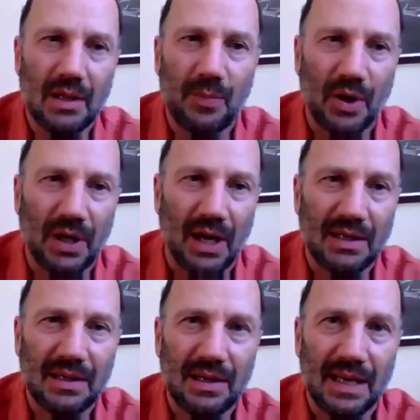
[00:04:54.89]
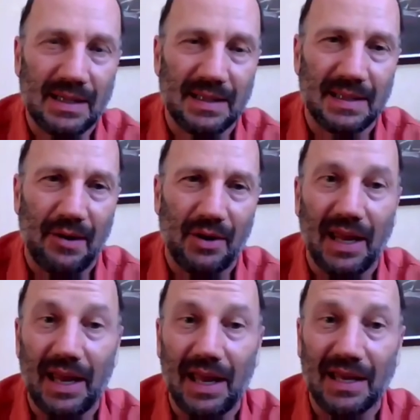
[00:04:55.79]
the product
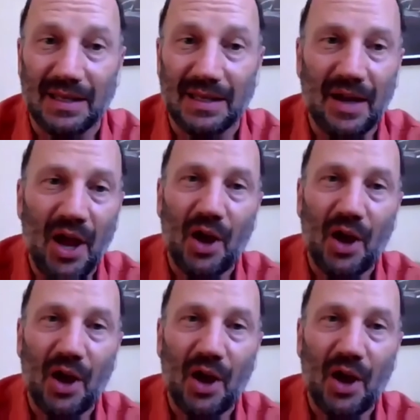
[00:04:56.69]
necessarily is.